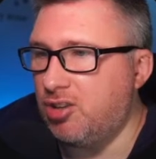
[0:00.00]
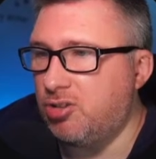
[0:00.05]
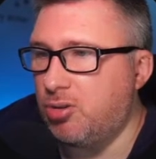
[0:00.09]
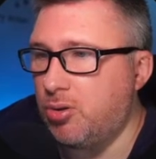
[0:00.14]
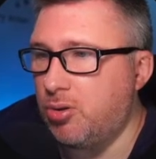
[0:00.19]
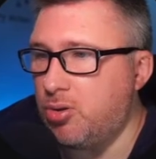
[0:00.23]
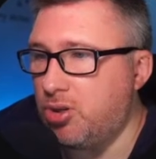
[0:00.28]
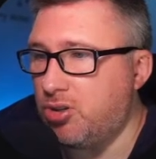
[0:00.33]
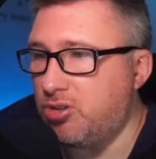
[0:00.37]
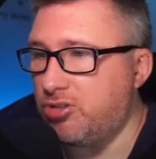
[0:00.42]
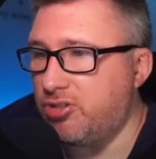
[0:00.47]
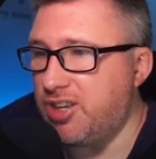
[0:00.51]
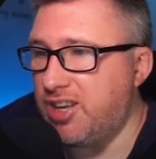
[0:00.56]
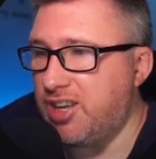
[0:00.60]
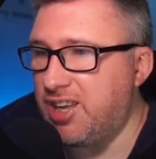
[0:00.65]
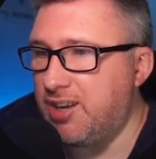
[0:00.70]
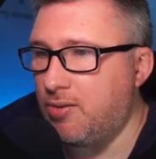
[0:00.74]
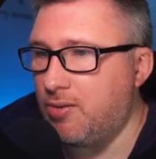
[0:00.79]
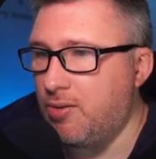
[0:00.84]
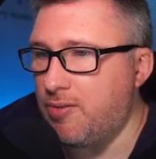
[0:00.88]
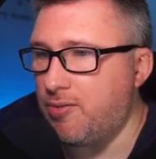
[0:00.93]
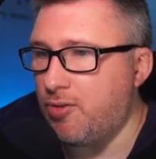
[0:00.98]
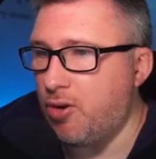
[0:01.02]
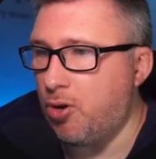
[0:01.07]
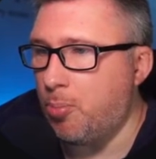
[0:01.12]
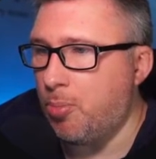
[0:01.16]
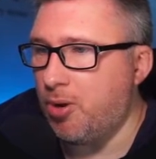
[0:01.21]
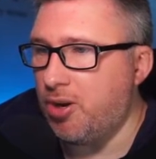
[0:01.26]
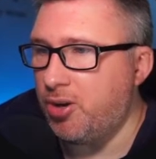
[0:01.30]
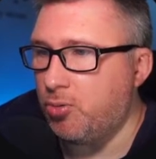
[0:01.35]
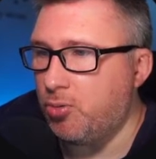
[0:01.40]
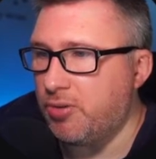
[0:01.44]
So you can see here I've
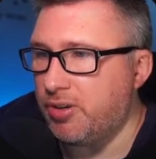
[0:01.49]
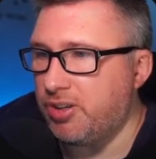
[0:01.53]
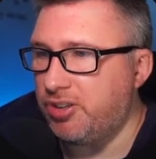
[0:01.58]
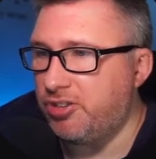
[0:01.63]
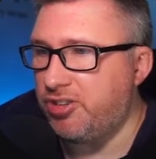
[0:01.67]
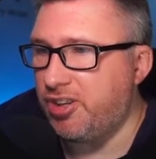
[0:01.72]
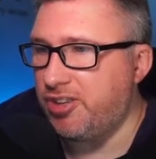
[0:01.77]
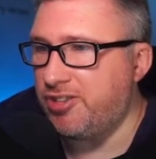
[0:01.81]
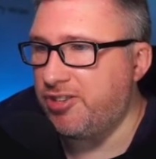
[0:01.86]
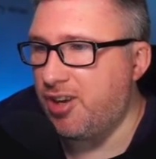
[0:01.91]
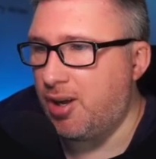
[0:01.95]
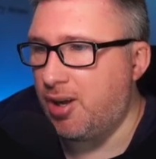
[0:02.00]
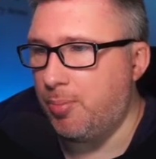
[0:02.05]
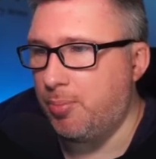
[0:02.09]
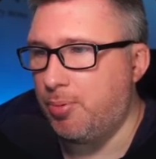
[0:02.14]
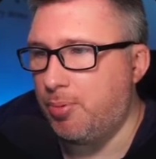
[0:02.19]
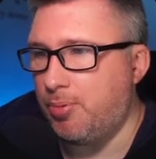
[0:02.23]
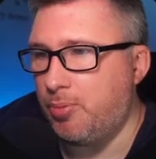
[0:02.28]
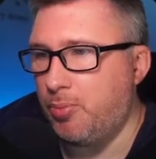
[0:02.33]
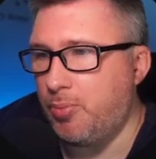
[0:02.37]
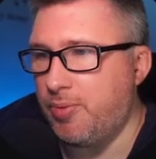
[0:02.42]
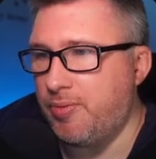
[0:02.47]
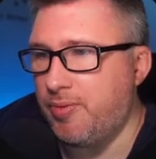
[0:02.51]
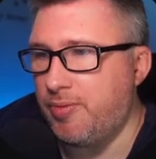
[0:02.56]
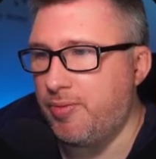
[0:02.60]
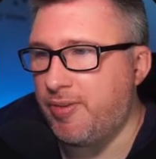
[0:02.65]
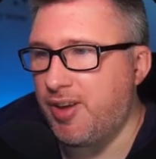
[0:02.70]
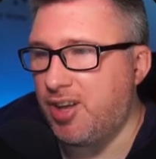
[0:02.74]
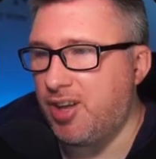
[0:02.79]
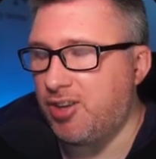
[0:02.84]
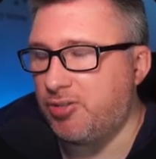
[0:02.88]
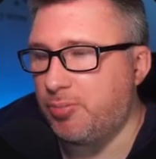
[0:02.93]
got mine already set up with
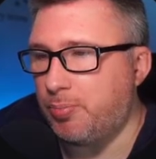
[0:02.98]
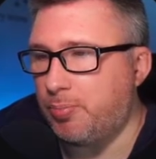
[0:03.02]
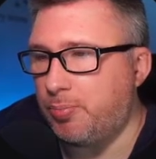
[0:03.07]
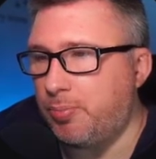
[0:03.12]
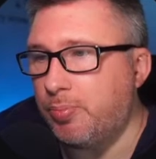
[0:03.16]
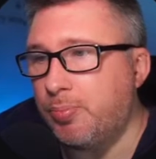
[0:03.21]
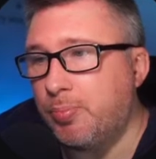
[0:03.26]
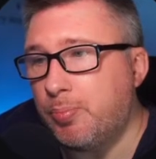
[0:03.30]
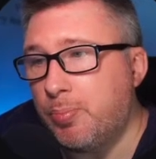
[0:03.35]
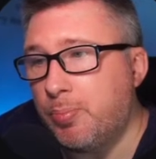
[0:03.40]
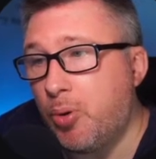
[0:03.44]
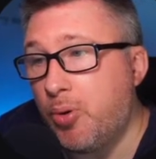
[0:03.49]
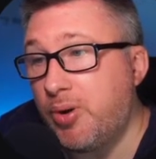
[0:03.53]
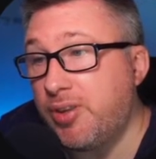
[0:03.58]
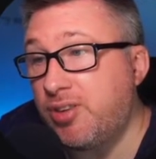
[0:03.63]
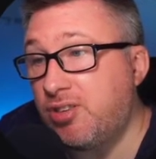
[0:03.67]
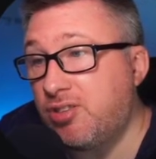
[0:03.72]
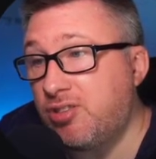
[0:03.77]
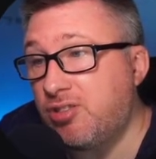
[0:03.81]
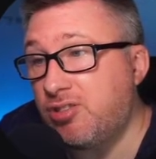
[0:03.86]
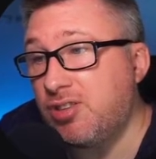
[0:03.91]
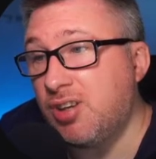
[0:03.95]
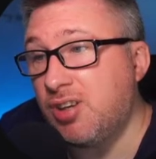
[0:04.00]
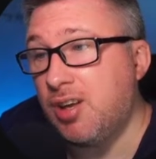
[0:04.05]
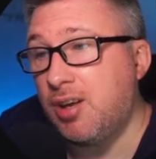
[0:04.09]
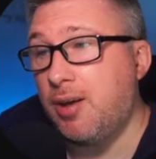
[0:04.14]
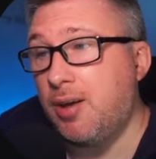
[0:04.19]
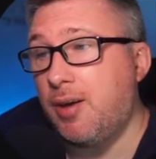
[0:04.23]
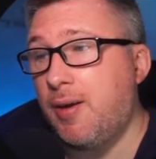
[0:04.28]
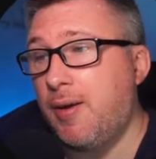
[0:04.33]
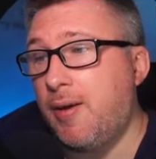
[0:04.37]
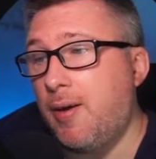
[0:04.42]
1,000 points.
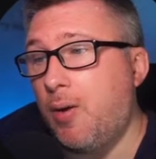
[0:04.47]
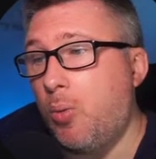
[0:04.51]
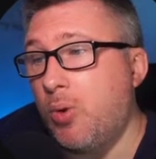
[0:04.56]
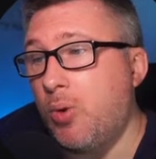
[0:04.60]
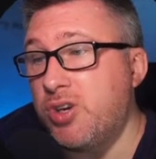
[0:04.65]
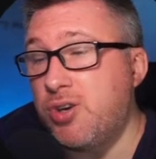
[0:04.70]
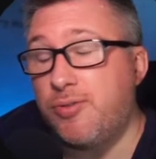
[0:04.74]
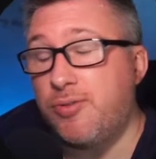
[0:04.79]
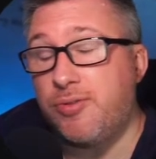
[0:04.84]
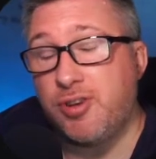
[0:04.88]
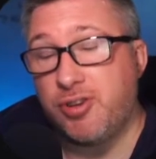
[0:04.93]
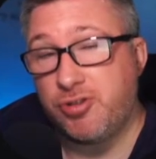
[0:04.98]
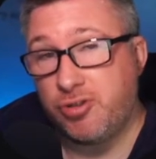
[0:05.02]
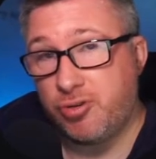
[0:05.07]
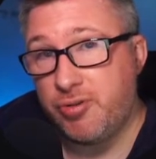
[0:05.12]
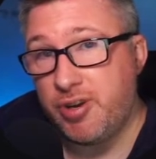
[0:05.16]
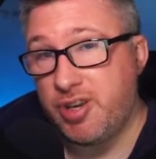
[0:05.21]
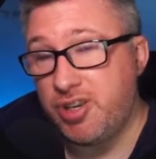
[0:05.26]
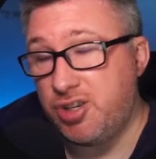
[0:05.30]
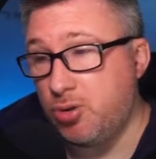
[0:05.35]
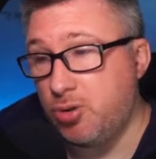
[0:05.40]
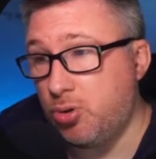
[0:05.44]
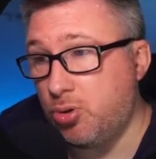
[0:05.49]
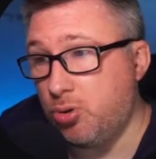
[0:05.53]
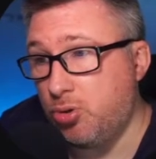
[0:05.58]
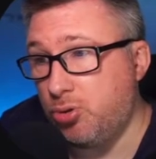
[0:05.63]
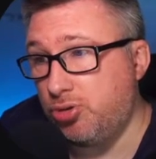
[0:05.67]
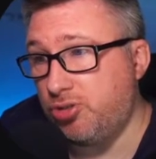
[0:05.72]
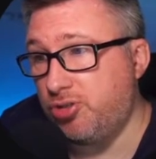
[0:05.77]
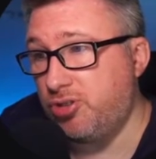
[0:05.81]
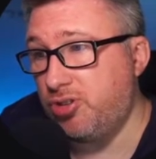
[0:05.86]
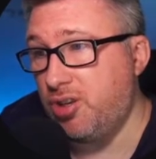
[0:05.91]
When you first create
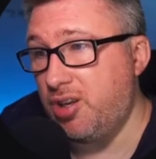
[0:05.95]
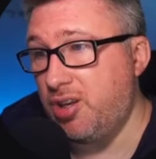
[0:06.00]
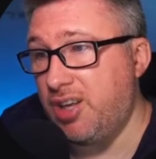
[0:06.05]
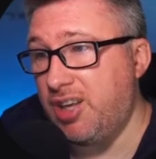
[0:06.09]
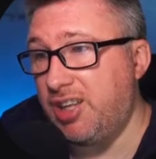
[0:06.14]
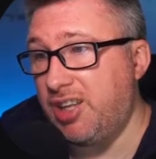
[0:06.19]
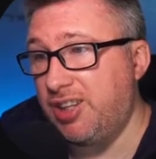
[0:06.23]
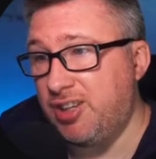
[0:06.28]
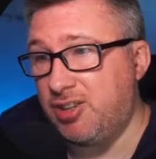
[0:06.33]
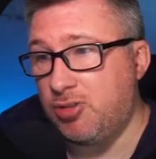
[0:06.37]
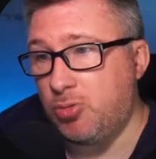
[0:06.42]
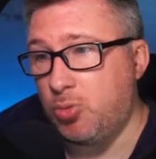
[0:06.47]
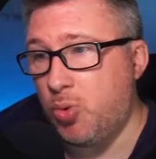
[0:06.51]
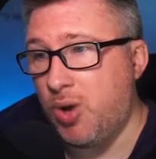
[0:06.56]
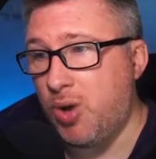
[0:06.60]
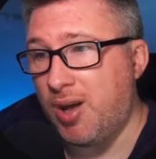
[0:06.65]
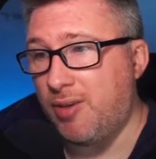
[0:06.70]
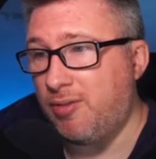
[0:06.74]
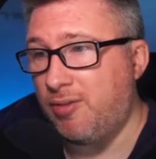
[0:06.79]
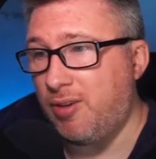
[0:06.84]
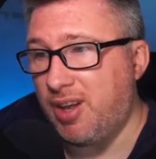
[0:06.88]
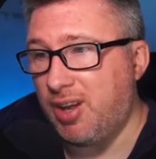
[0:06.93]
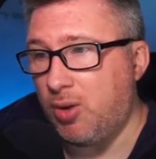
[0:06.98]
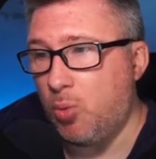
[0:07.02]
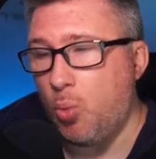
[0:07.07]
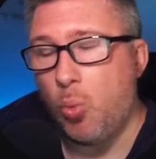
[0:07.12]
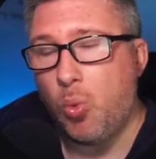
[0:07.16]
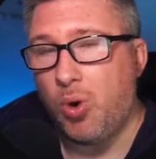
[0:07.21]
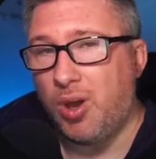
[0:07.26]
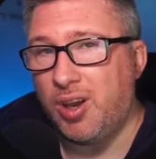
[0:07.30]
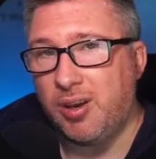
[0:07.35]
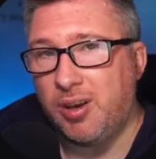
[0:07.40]
yours, this will have like
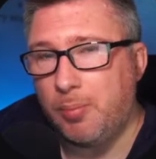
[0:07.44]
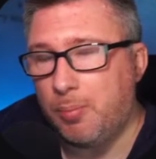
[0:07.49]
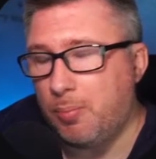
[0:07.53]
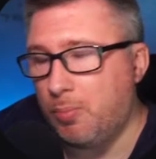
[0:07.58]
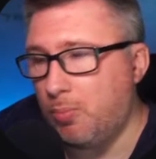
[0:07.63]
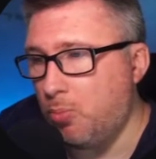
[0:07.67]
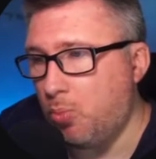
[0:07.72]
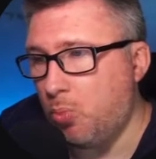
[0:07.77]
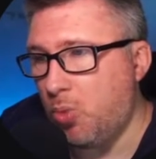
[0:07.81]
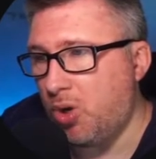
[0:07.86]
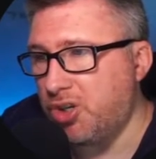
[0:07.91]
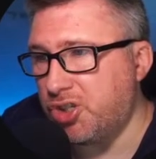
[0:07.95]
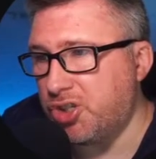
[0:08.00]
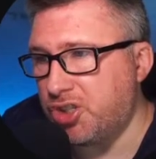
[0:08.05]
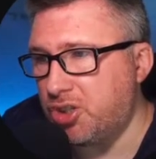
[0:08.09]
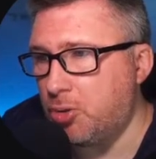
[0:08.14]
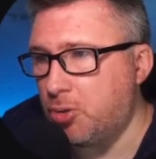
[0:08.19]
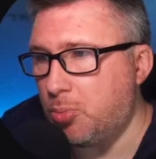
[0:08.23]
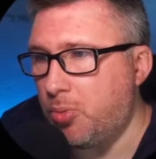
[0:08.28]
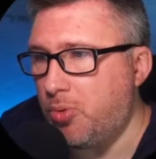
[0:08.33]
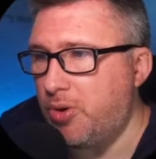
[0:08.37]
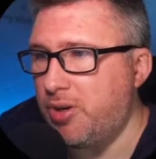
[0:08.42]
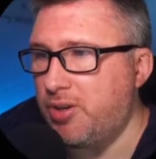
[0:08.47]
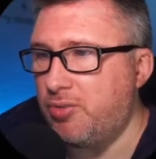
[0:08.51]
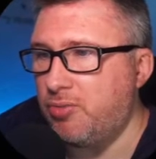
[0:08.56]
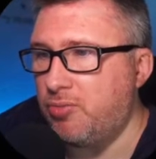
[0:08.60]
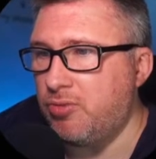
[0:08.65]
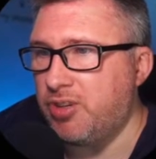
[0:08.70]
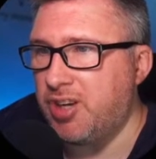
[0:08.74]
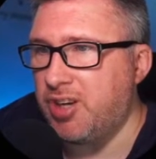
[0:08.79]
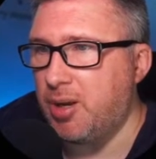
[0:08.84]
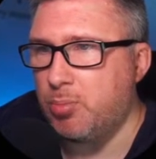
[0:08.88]
one channel point
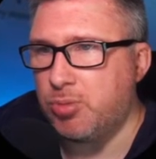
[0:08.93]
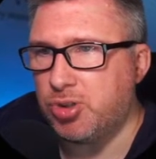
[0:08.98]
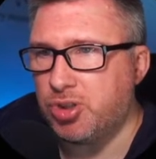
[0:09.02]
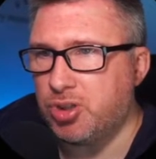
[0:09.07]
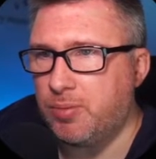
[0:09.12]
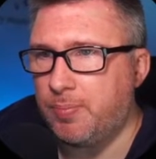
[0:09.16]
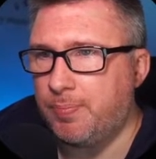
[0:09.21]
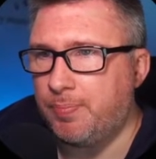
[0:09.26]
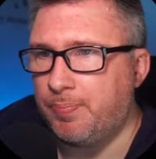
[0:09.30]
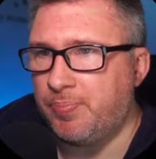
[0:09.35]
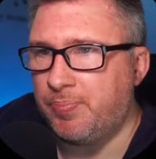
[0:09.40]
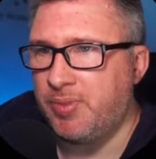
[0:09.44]
redemption.